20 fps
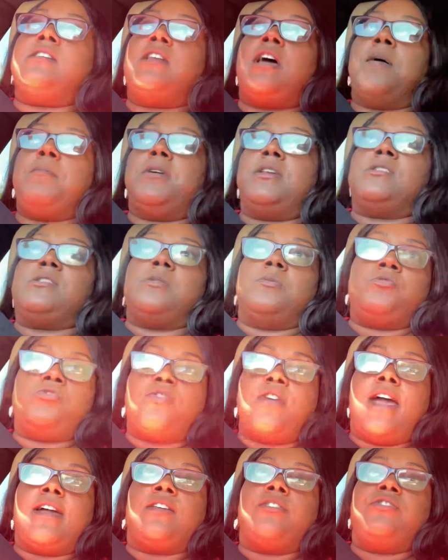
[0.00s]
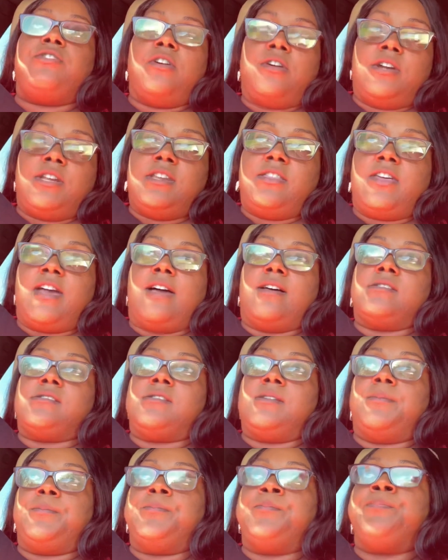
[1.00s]
dollars, I'm going to subtract thirty
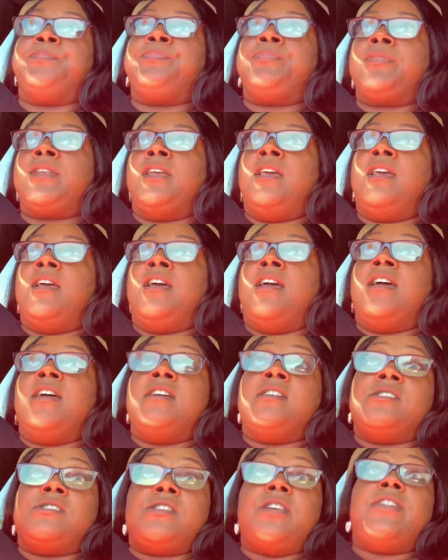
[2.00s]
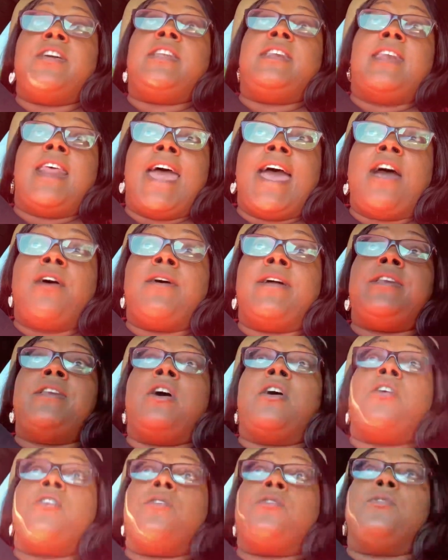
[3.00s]
thousand dollars. So then now I
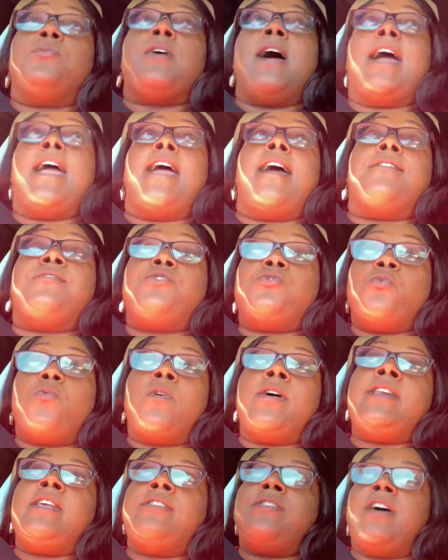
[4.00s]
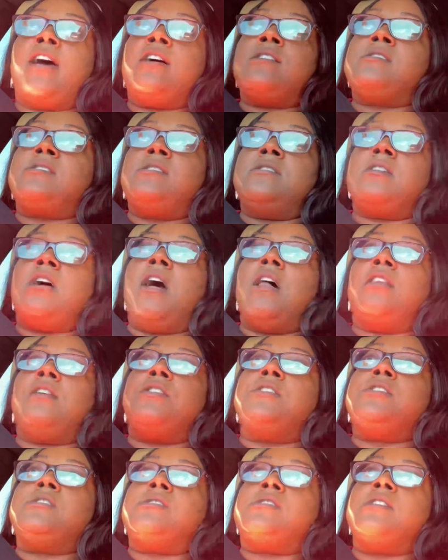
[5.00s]
know I have twenty thousand
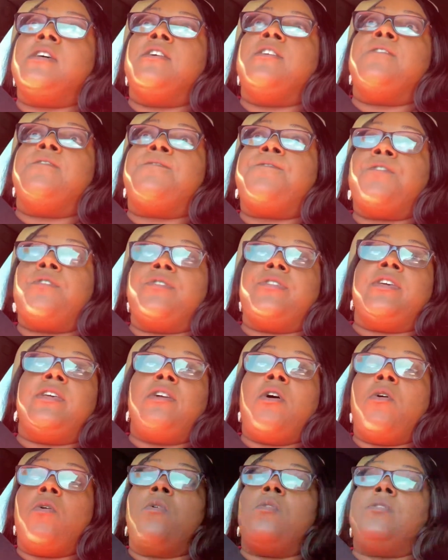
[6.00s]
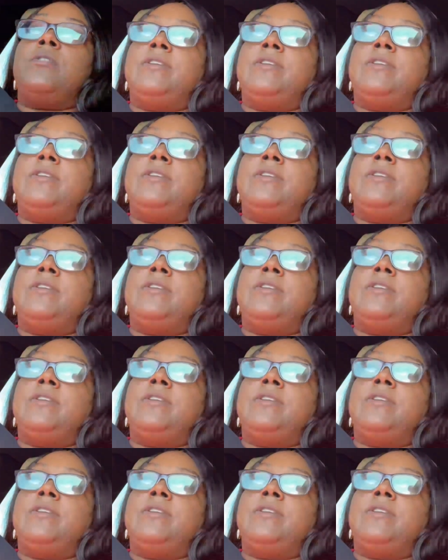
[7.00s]
dollars for the whole